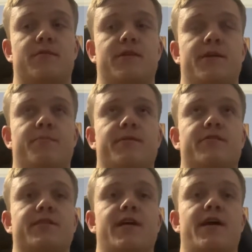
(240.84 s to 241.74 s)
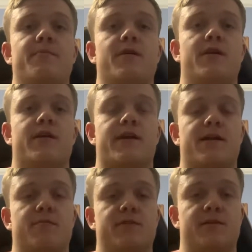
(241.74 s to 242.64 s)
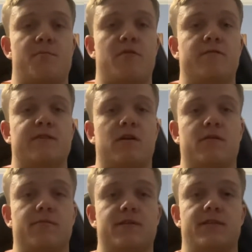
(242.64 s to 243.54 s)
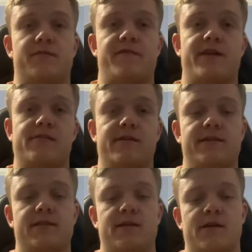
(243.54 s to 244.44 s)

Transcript: and Millsap kind of put some moves on him because they're veterans